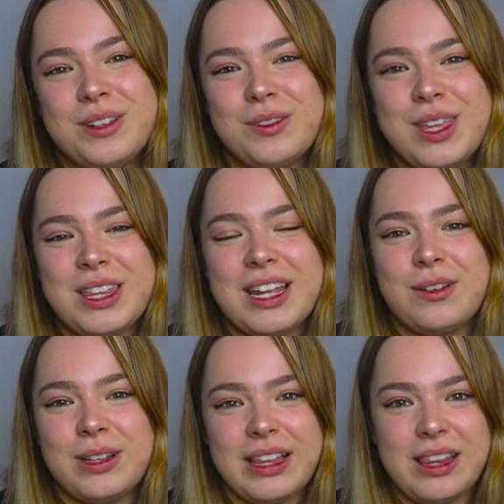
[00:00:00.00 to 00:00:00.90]
real thing that I
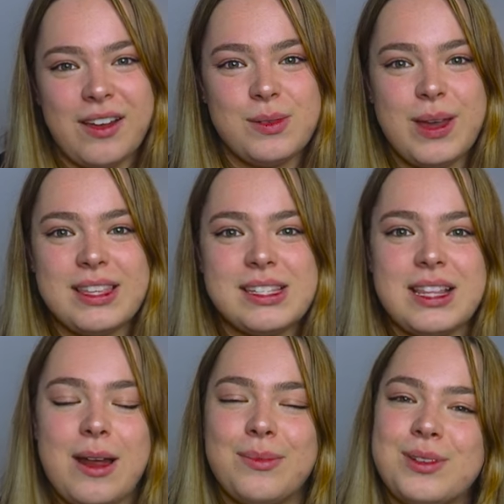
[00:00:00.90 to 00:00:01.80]
really loved about this
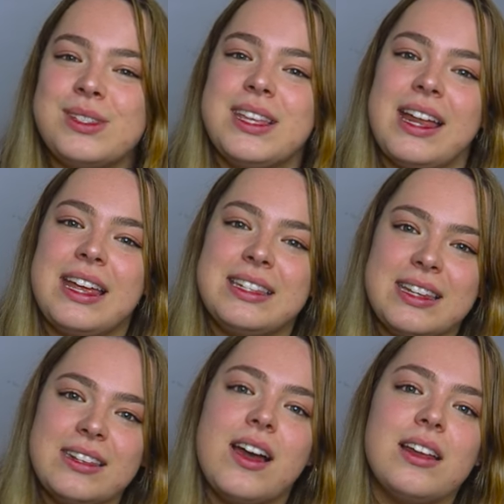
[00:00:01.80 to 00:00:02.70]
lamp is that it
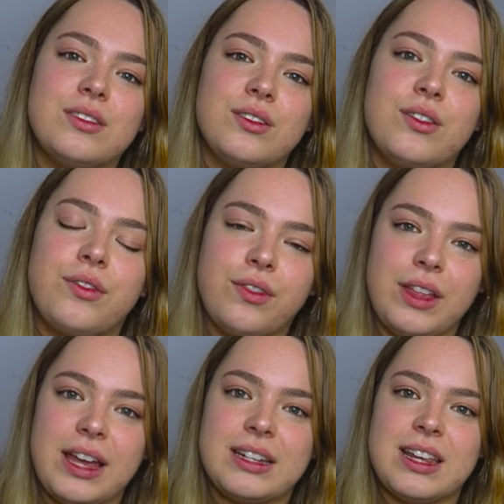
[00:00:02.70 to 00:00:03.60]
did kind of
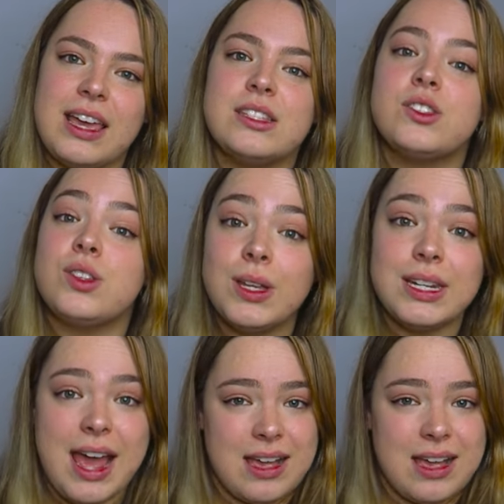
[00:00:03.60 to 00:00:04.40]
reflect a certain